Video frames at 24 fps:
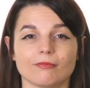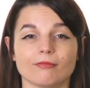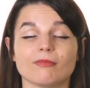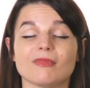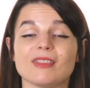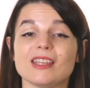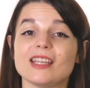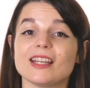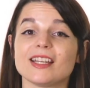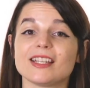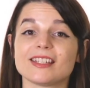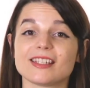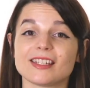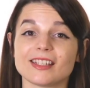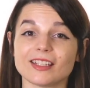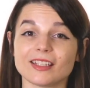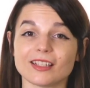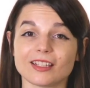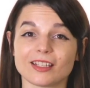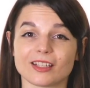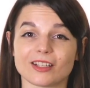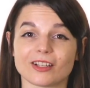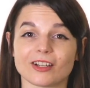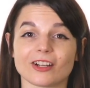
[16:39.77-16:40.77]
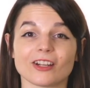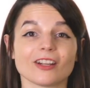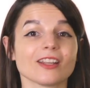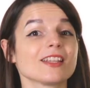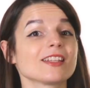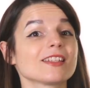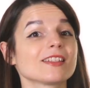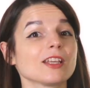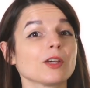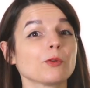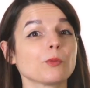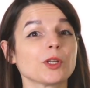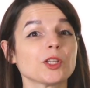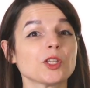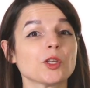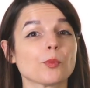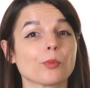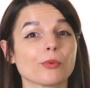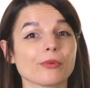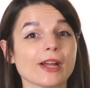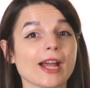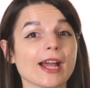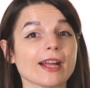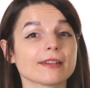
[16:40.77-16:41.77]
The idea here is that when you
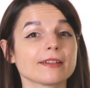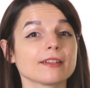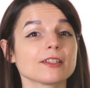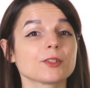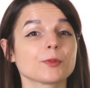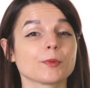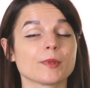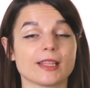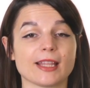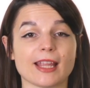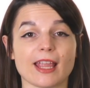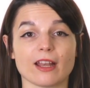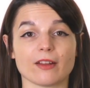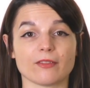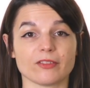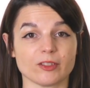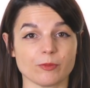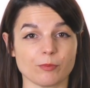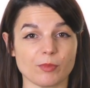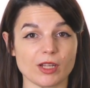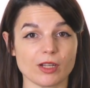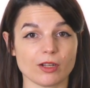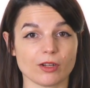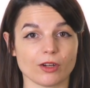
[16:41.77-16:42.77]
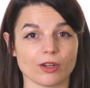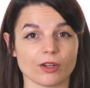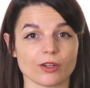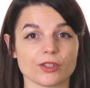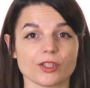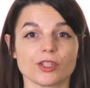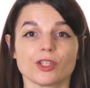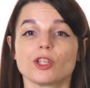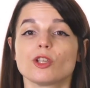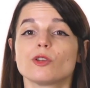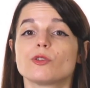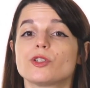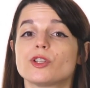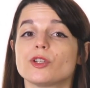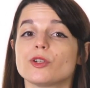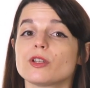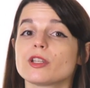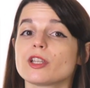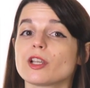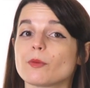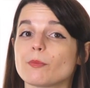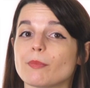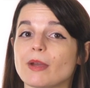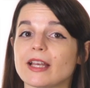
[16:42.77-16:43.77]
practice with native speakers, you do
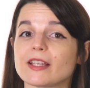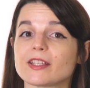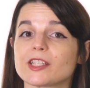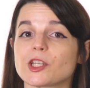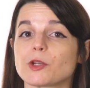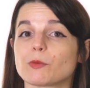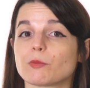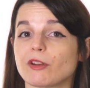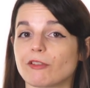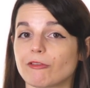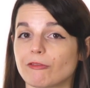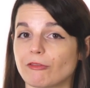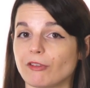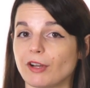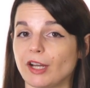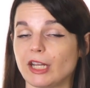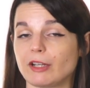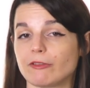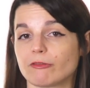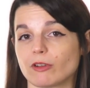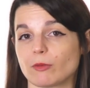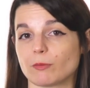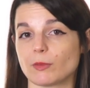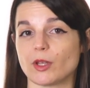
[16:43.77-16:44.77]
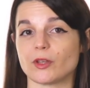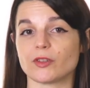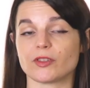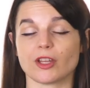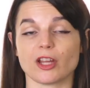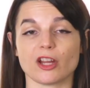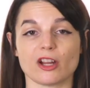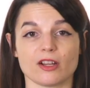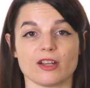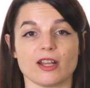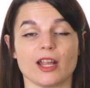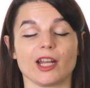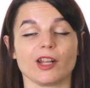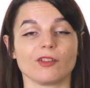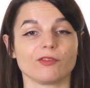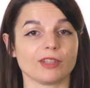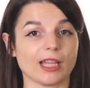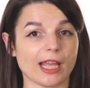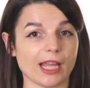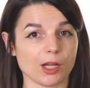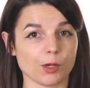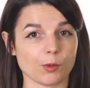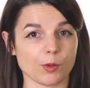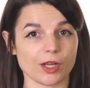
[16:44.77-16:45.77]
your best to refrain from using your native
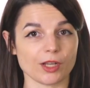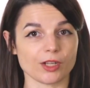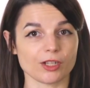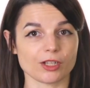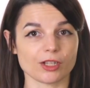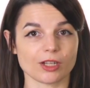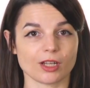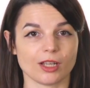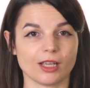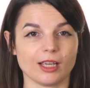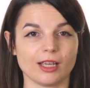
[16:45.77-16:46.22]
language.